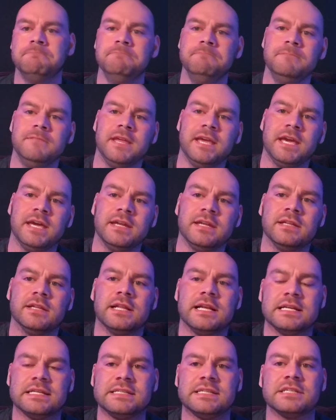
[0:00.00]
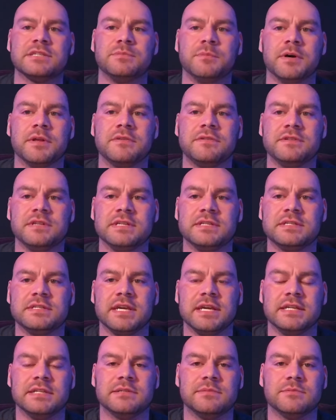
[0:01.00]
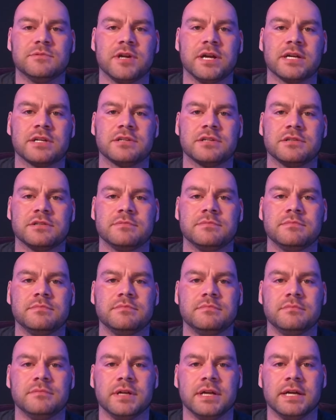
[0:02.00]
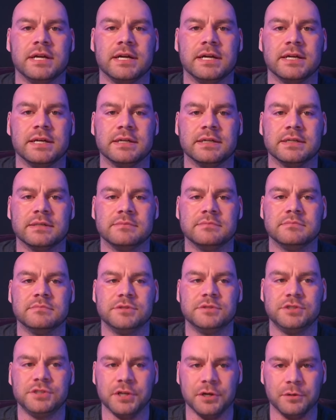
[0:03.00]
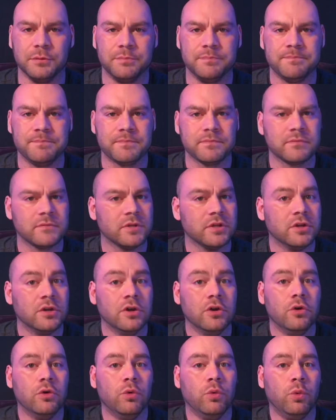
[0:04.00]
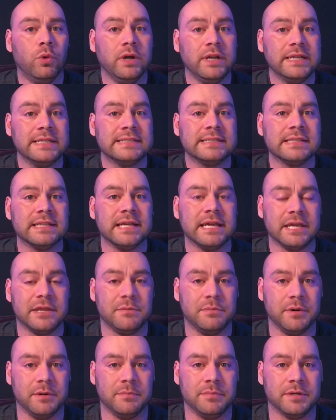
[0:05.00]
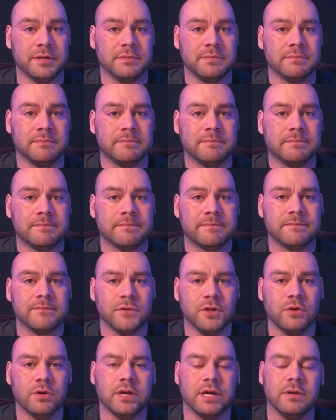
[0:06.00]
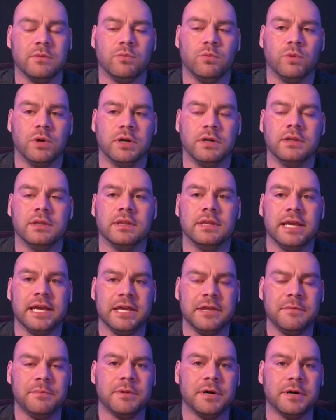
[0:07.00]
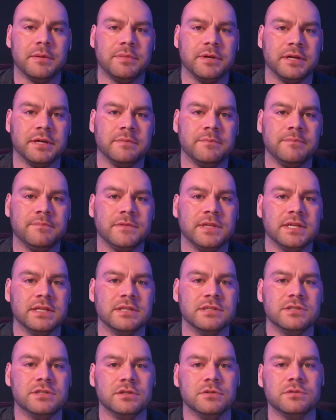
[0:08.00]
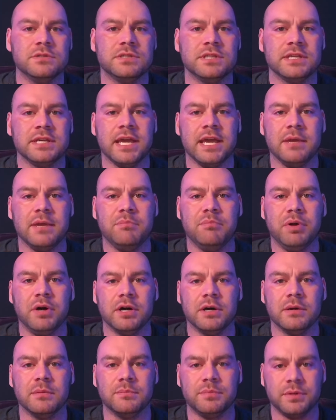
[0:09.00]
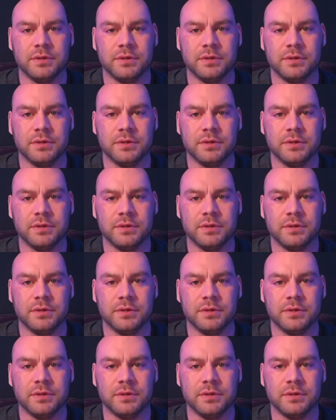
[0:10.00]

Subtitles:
And in the last 6 months, it's gained some traction. So, what is length pumping? Okay, well, length pumping is using a pump